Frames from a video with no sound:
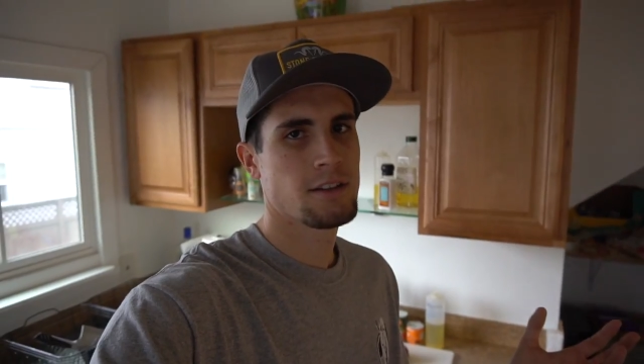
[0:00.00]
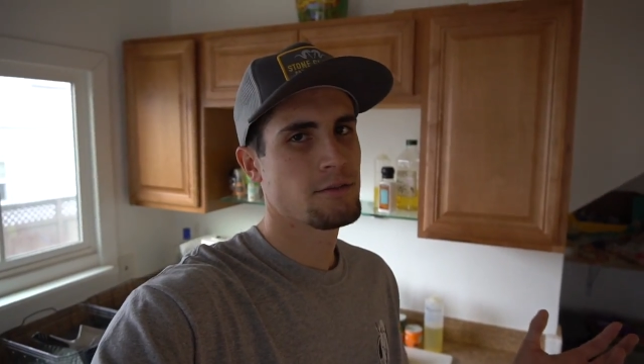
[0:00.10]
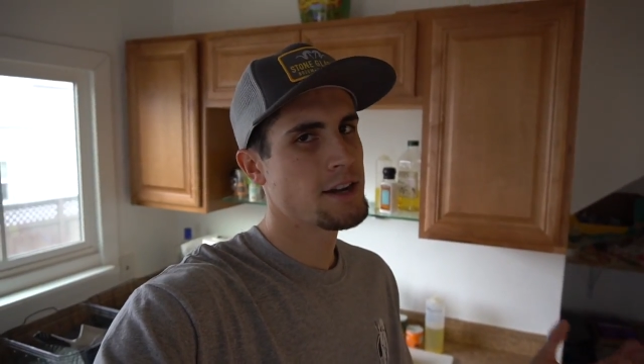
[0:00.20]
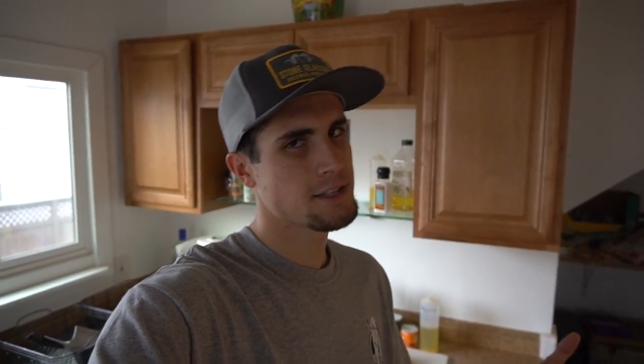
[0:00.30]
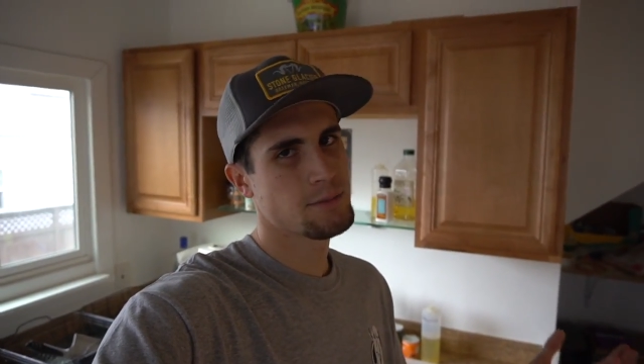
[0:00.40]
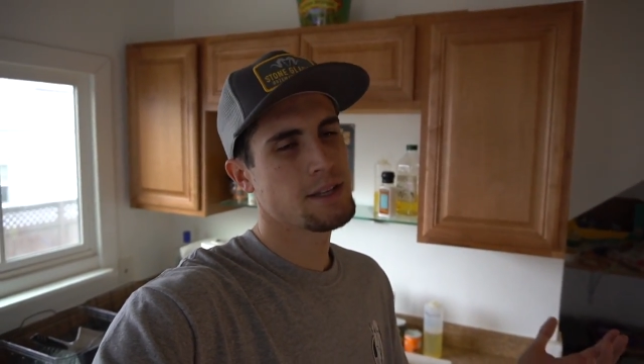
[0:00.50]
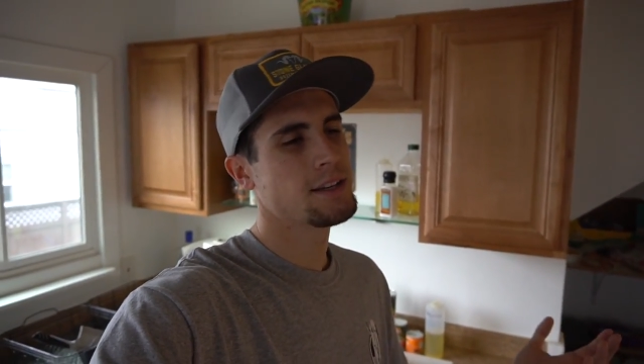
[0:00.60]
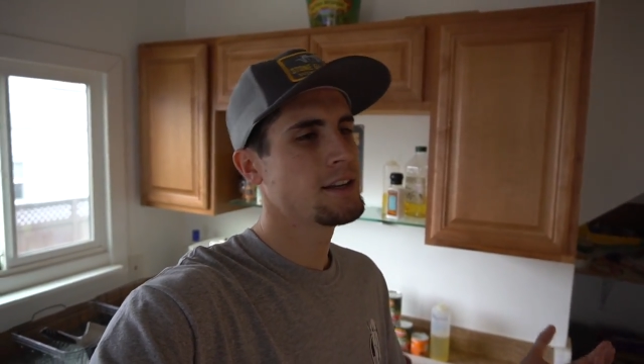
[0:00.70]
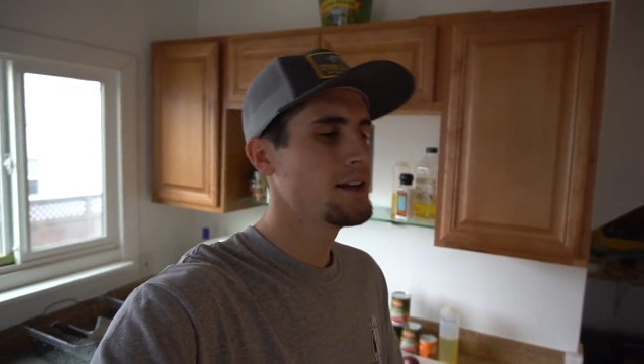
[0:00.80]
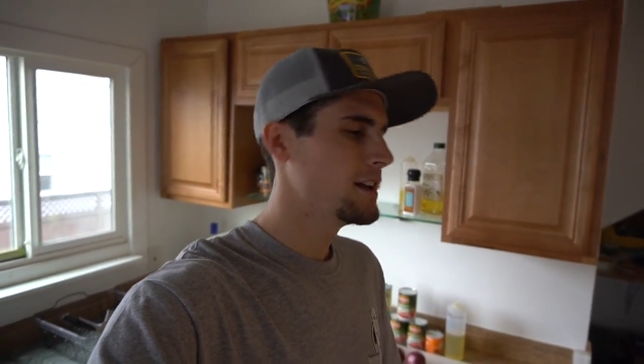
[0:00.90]

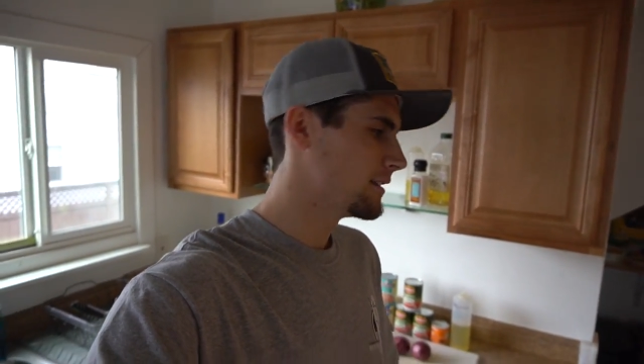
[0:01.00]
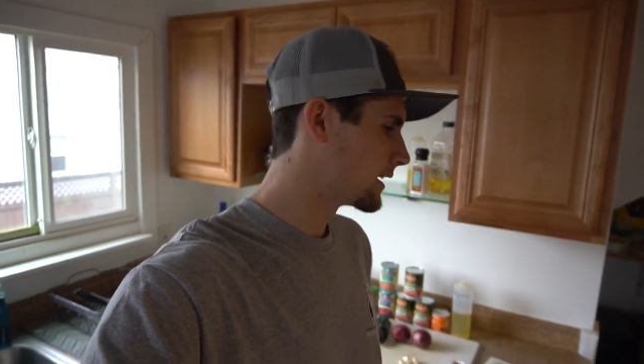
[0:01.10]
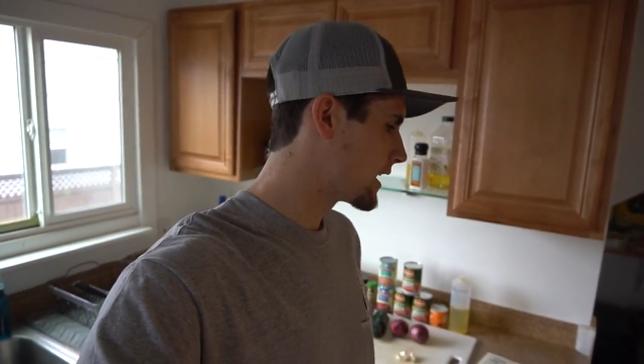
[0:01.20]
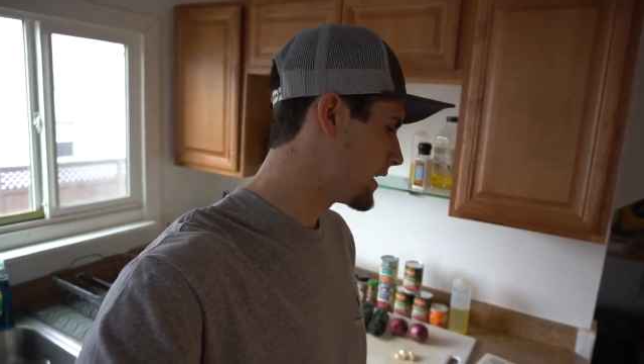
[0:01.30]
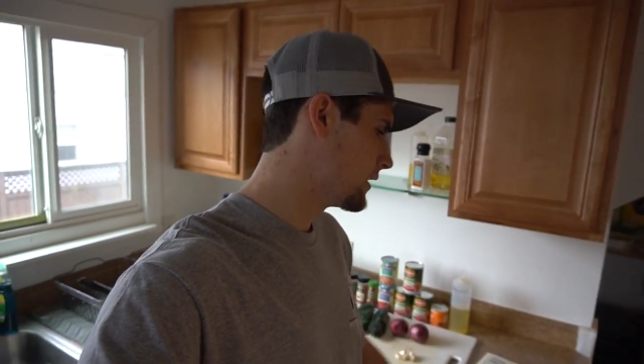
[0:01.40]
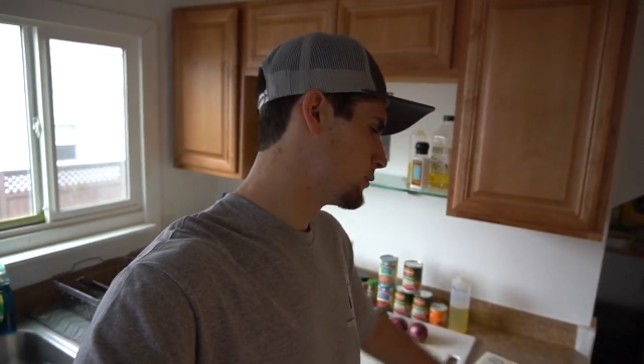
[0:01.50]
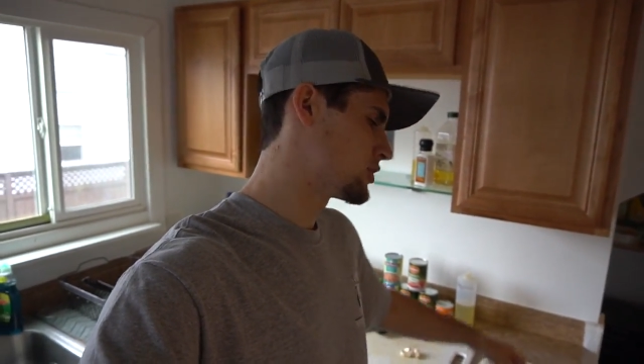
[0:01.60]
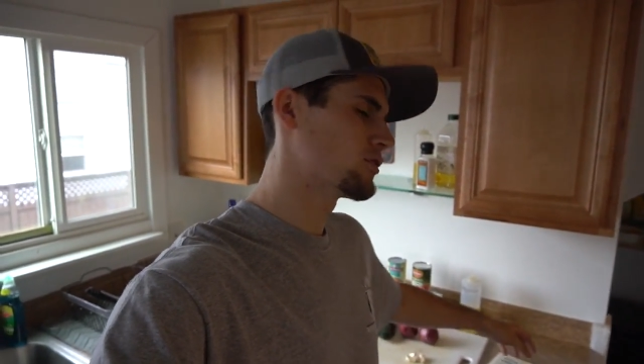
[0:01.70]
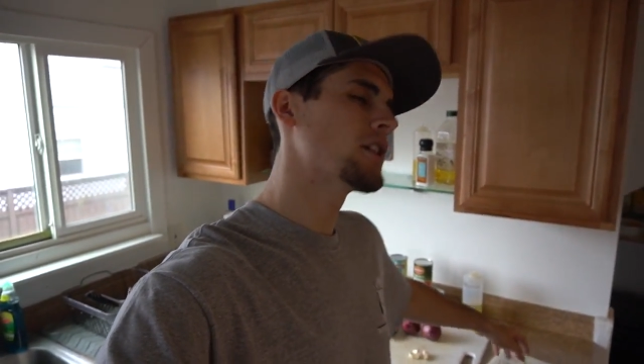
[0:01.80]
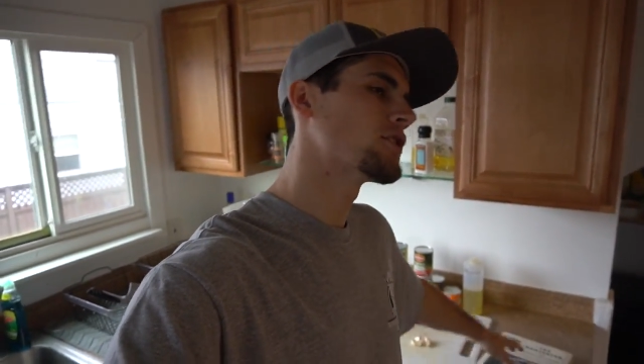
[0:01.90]
recipe that kind of was
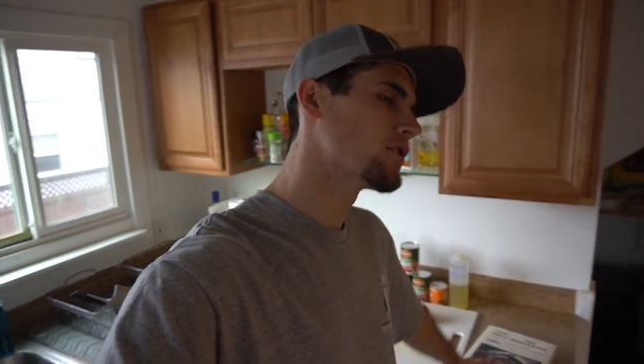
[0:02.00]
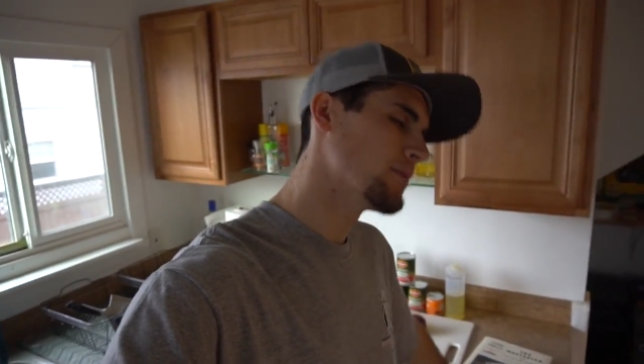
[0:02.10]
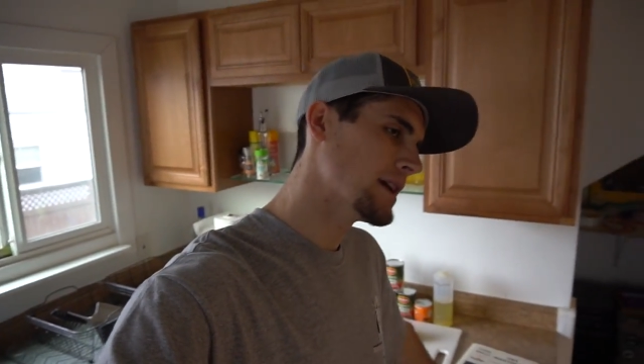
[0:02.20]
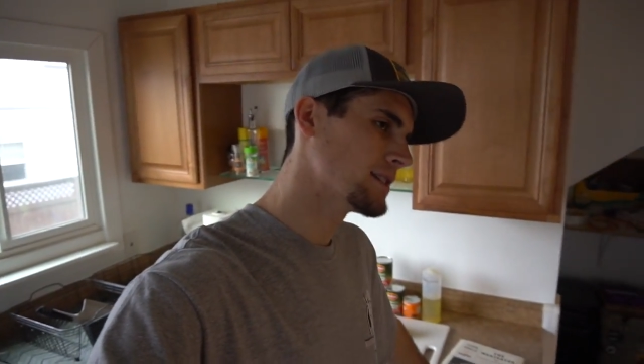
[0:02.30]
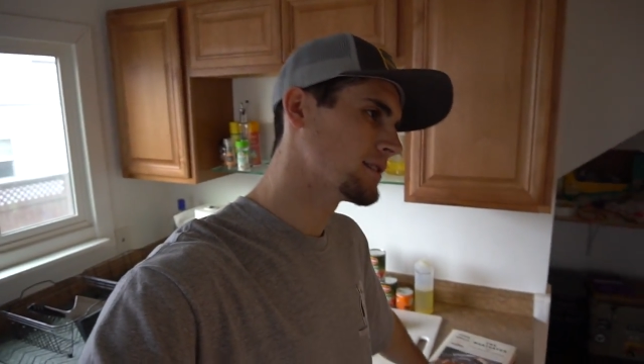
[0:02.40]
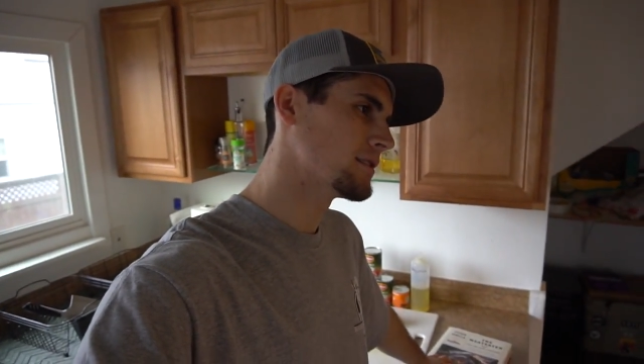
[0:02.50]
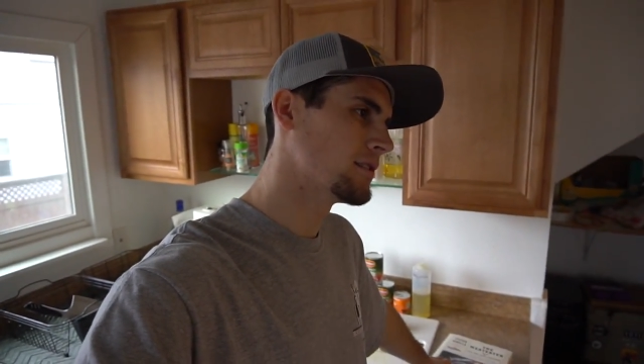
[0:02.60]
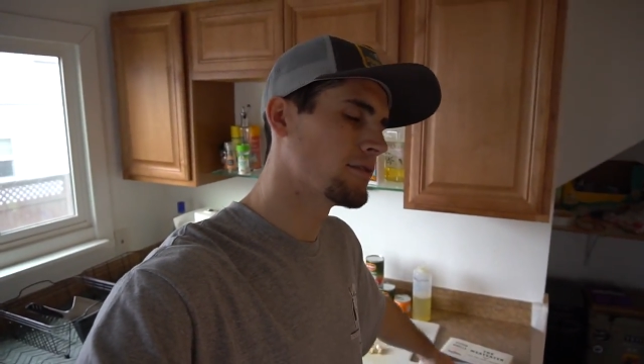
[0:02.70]
structured based